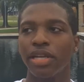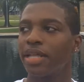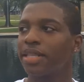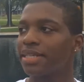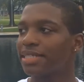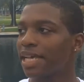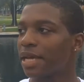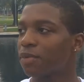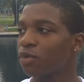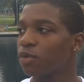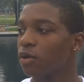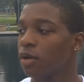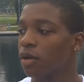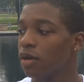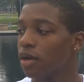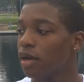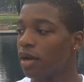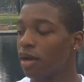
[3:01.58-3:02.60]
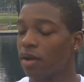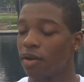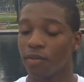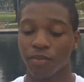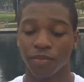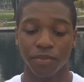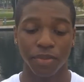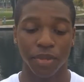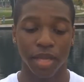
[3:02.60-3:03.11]
you another example. Uh,
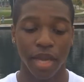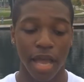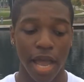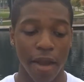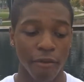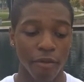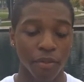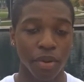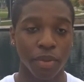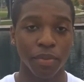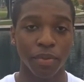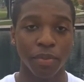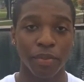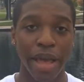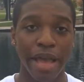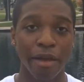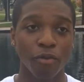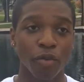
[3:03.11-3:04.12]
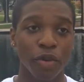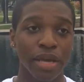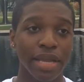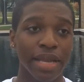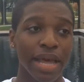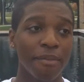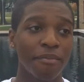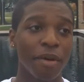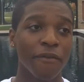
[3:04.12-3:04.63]
I remember back
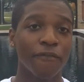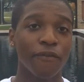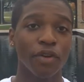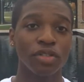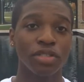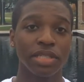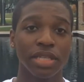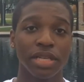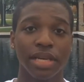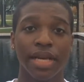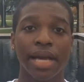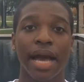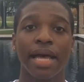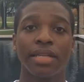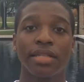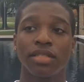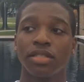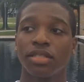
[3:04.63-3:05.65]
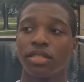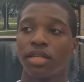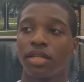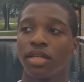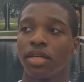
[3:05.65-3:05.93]
when my first year in college,